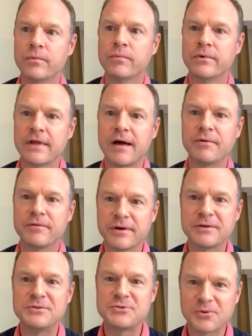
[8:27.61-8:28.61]
without their
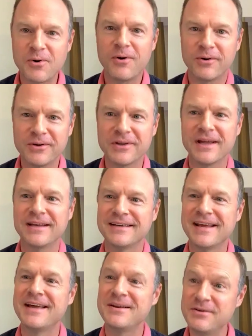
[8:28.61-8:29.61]
control. And,
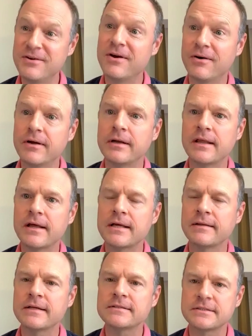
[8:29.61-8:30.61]
you know, and
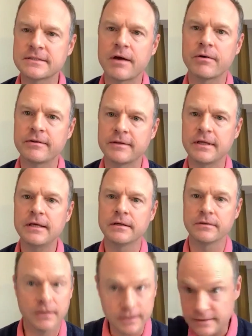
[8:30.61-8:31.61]
that's a scary thing,
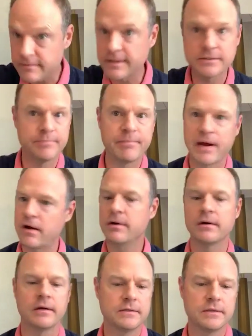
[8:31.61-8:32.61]
Lily, as a parent.